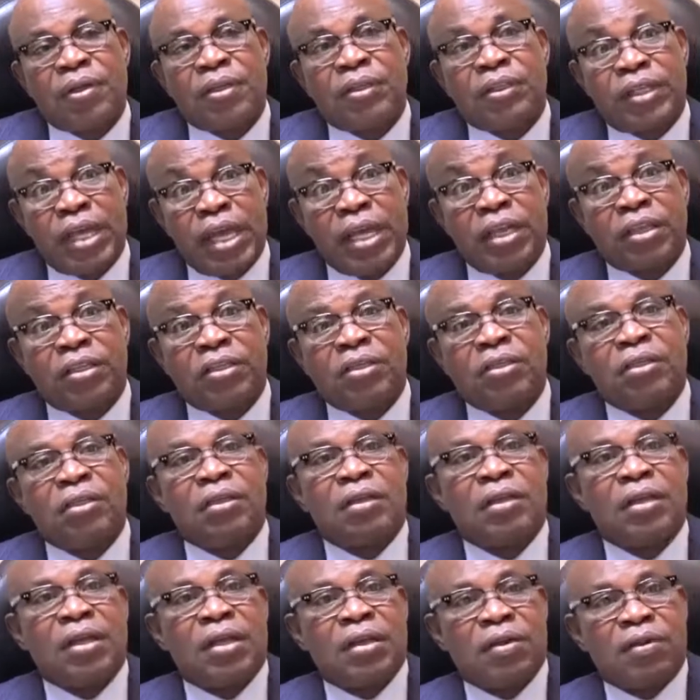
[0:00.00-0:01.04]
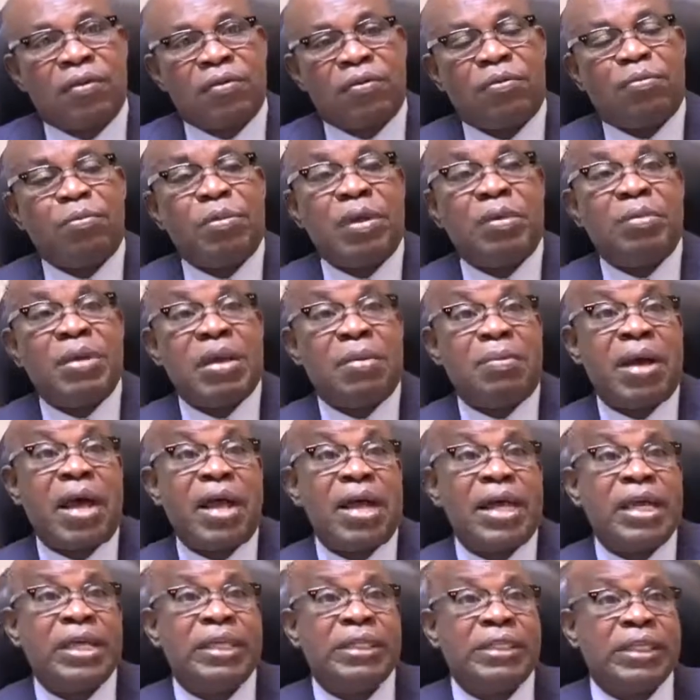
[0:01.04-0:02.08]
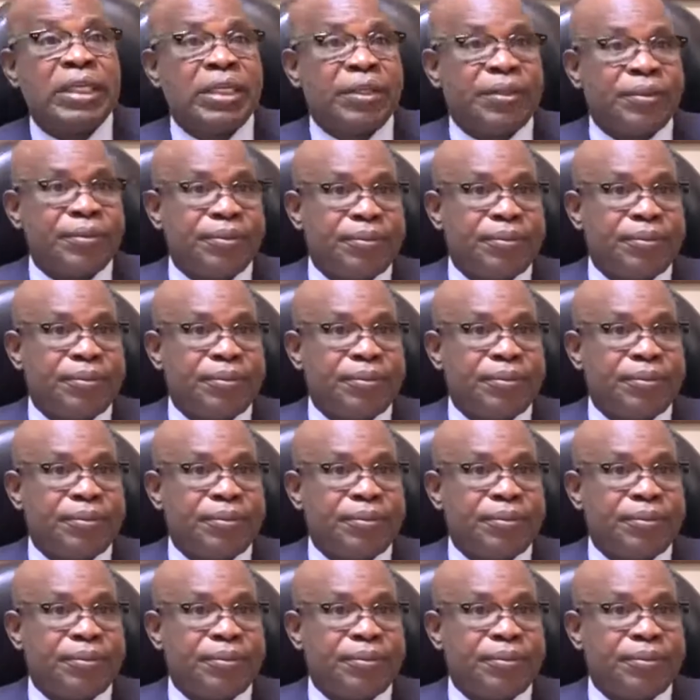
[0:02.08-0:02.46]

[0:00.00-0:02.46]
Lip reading: takes maybe about 18.